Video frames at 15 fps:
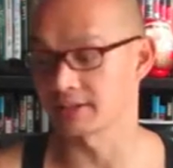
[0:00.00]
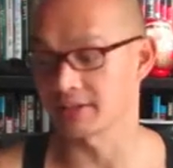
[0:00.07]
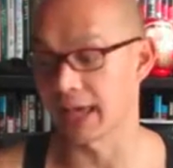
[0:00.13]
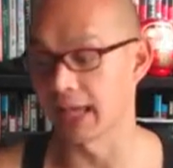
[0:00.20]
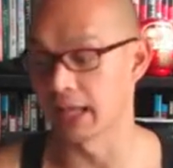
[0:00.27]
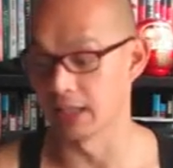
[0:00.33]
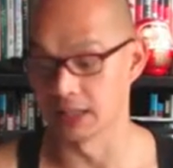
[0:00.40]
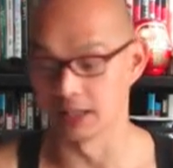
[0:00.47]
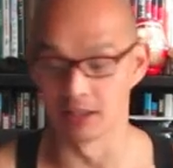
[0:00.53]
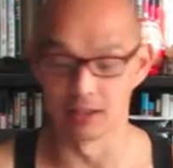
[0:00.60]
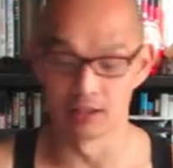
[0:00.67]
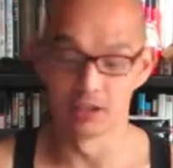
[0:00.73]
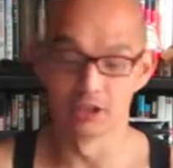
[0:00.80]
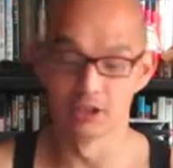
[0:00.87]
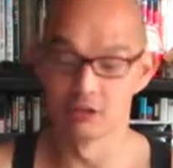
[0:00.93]

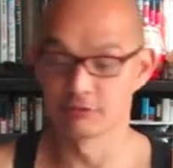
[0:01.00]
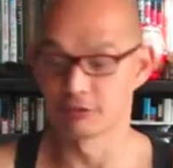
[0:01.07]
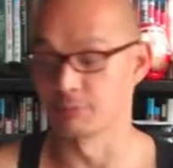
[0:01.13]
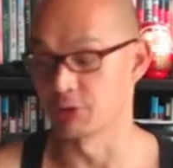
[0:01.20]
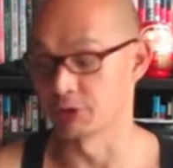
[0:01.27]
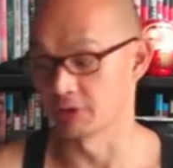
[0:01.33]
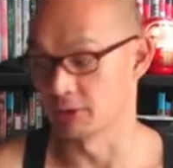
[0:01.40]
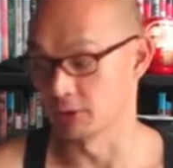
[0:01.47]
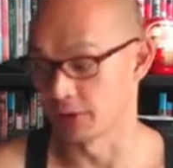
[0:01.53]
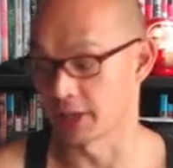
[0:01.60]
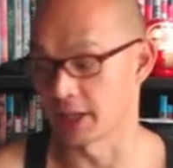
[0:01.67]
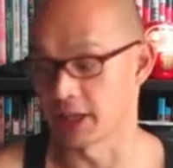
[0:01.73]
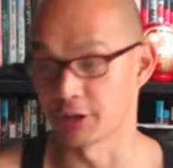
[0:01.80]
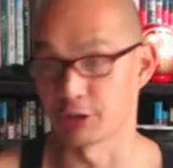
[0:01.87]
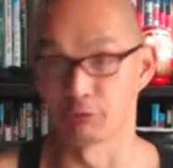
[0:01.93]
tell from just
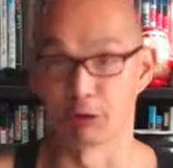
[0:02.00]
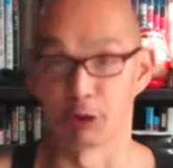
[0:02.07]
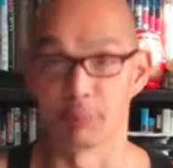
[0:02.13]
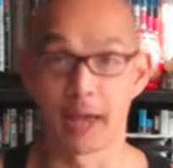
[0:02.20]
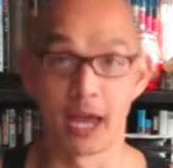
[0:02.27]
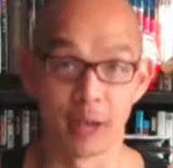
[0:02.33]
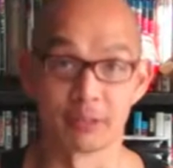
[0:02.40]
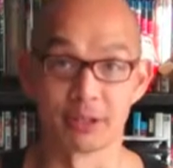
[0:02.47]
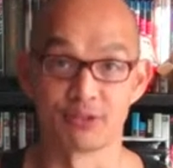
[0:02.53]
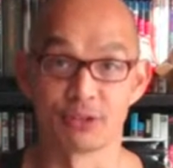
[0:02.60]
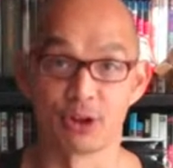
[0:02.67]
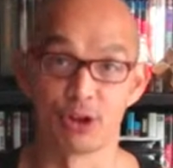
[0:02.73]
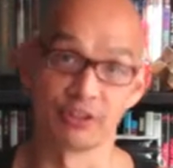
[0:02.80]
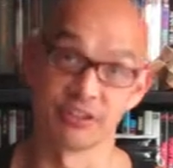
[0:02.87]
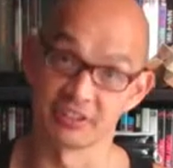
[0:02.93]
looking at the rope how many
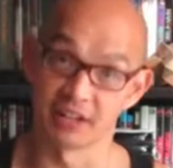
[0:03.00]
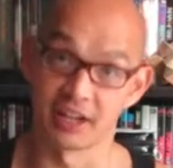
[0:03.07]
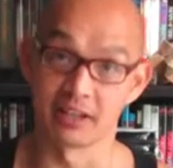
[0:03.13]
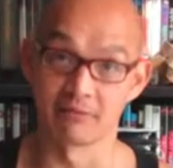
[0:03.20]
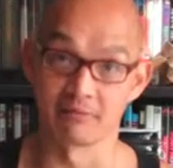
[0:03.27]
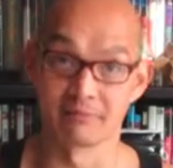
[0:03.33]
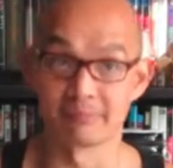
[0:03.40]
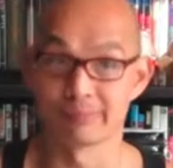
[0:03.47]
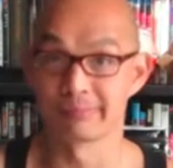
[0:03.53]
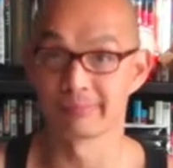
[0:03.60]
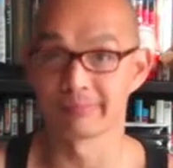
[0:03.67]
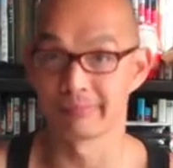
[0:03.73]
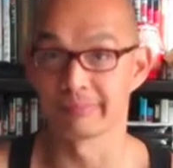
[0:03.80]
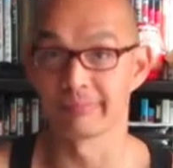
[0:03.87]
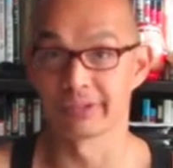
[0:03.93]
falls it's had.
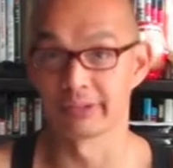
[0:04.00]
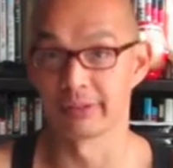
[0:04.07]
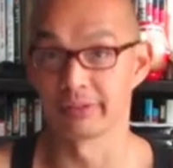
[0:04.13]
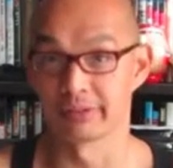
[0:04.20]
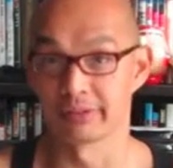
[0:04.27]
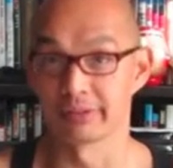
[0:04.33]
You know,